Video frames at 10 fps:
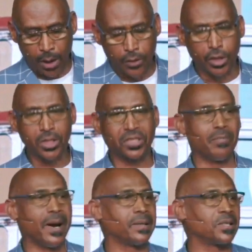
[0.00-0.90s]
The Good
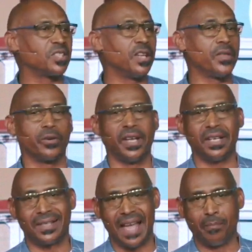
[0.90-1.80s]
Samaritan is another great
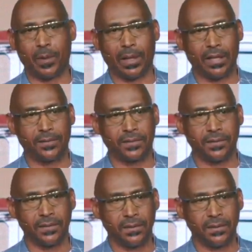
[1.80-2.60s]
example of